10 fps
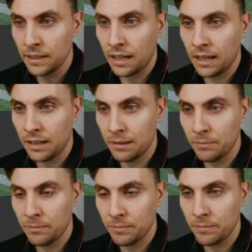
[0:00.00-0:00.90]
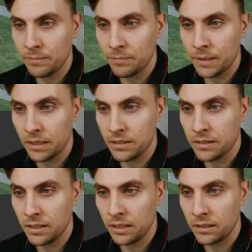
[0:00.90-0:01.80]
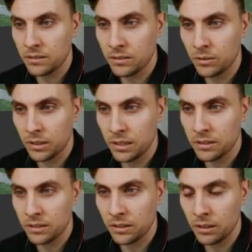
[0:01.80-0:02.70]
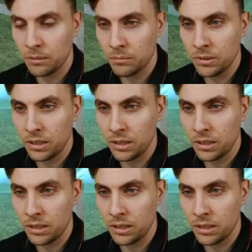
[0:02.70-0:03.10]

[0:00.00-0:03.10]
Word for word: Um, is the Togekiss going to come